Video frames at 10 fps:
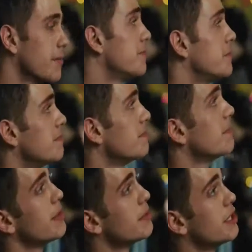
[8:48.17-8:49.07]
of
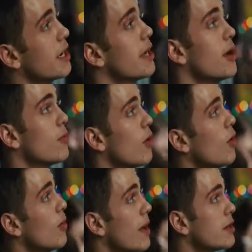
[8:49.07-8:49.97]
maybe checking out
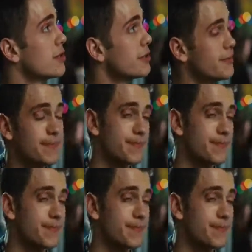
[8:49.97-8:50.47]
Rome, actually.